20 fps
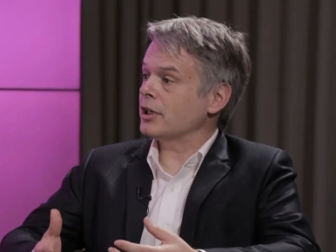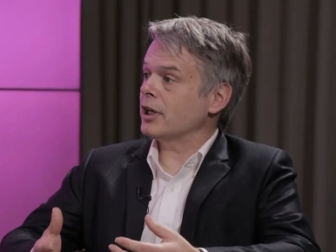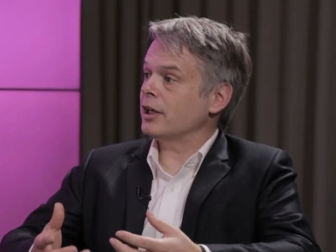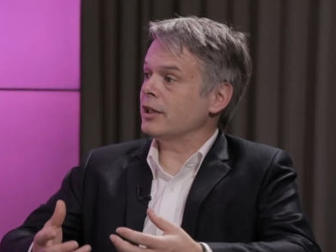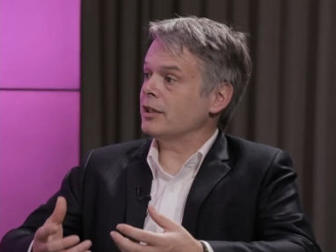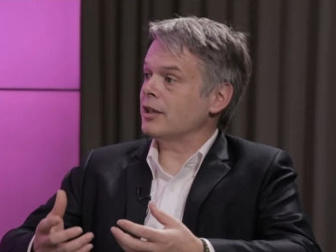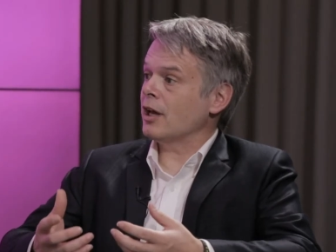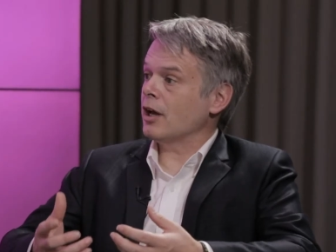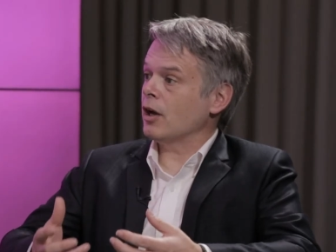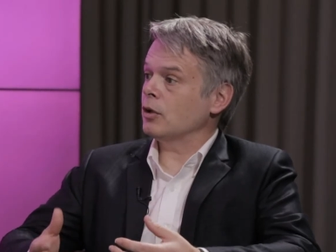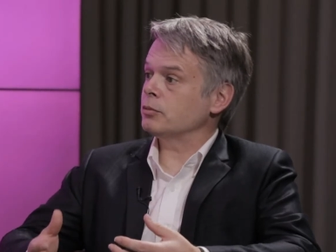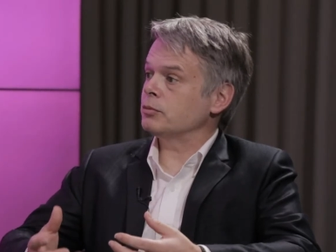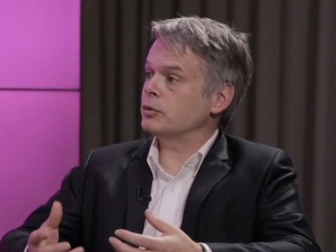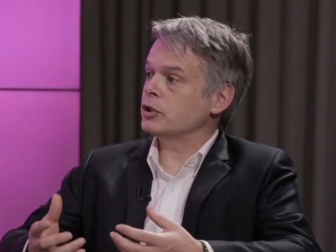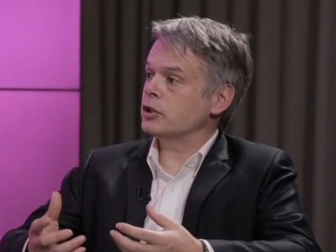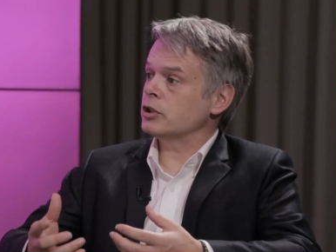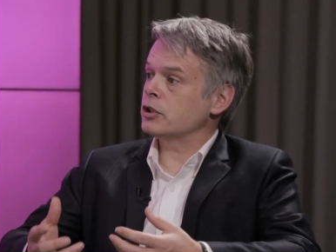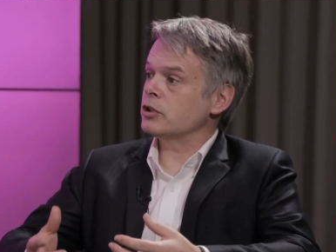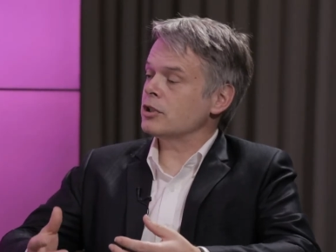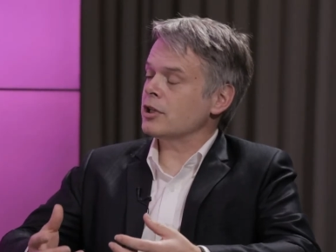And now
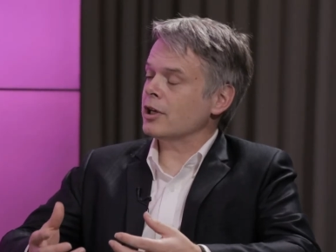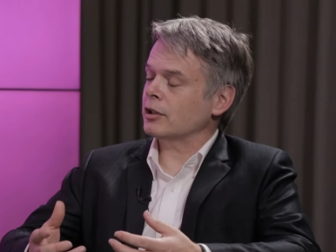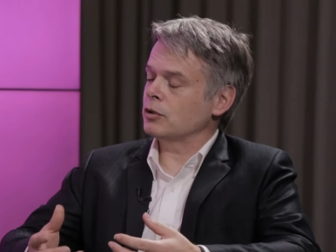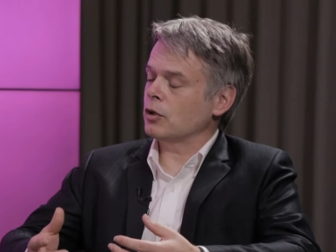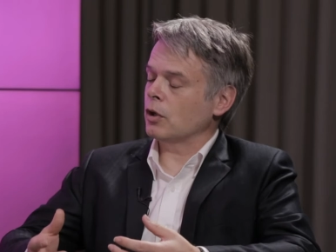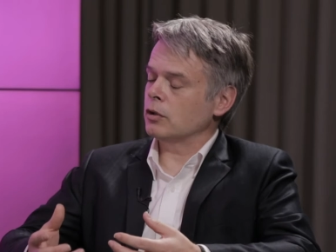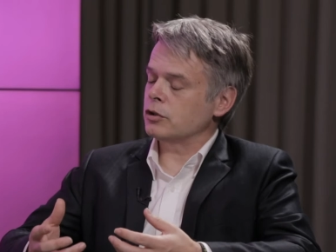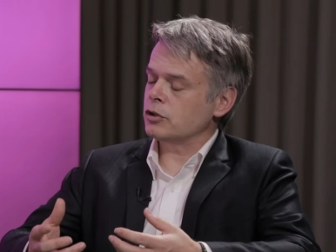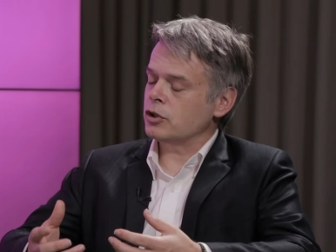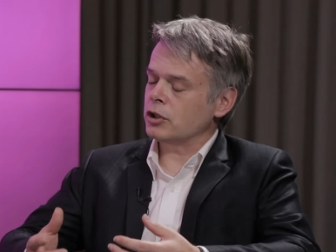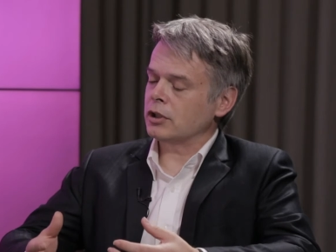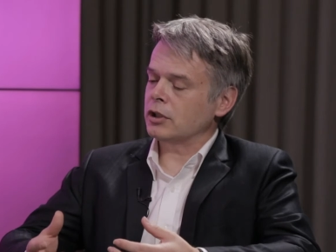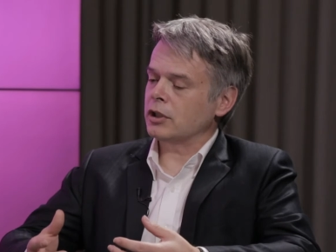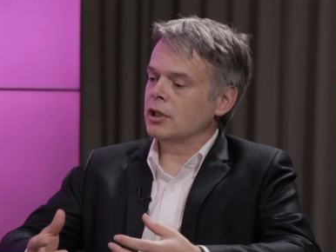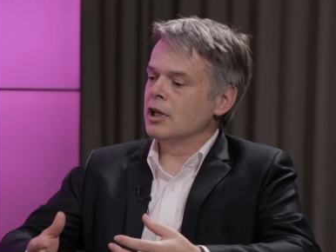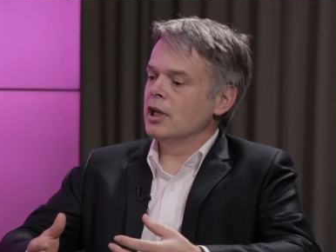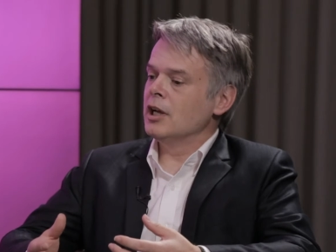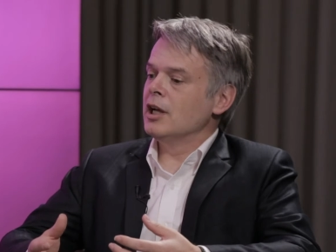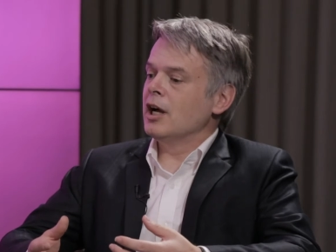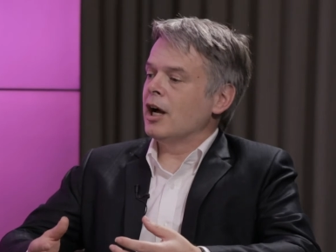with this technology,
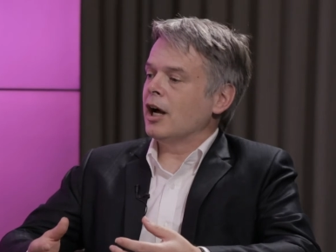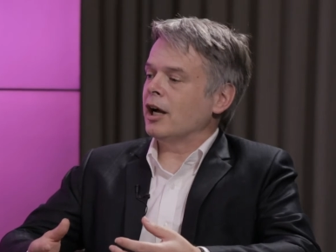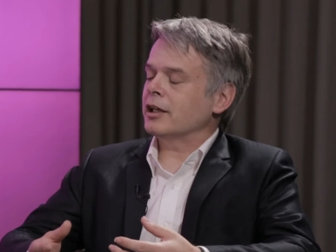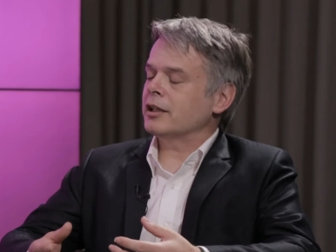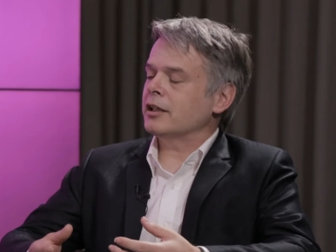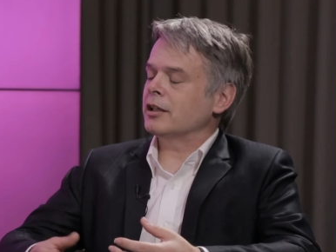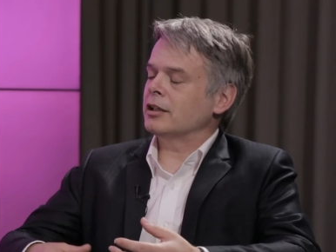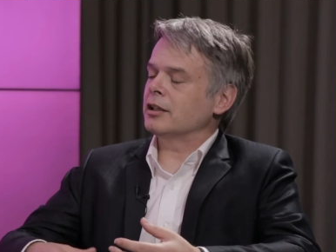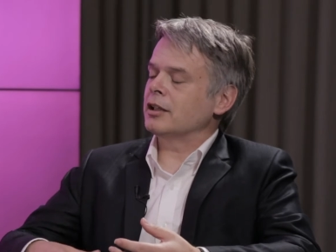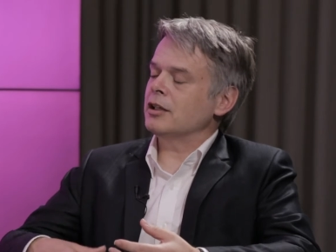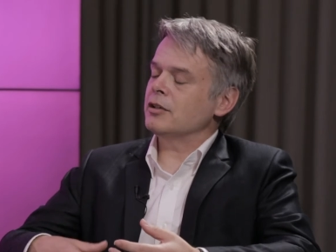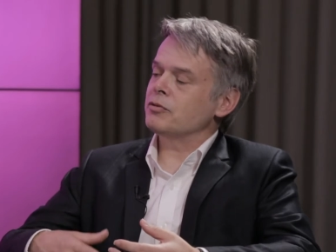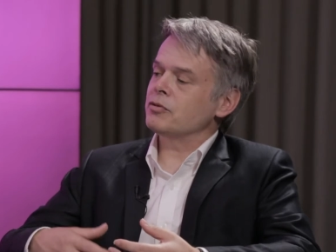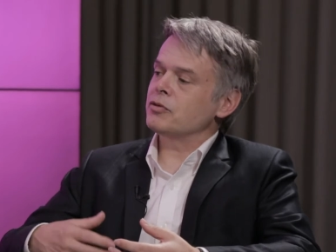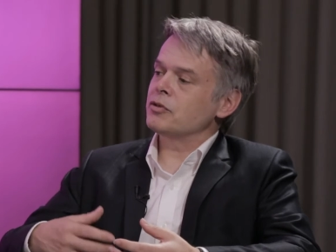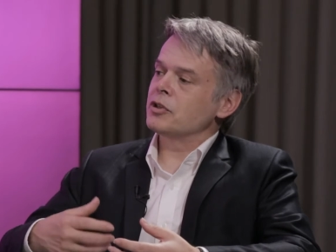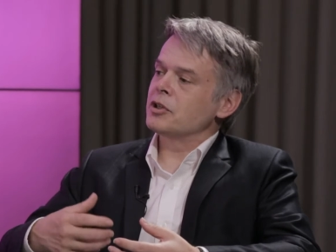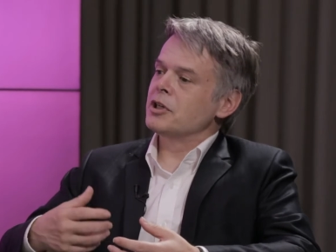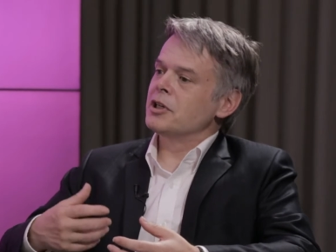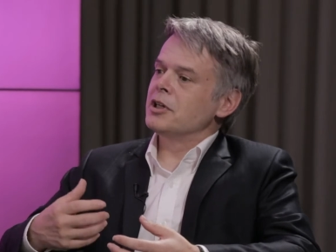I can give,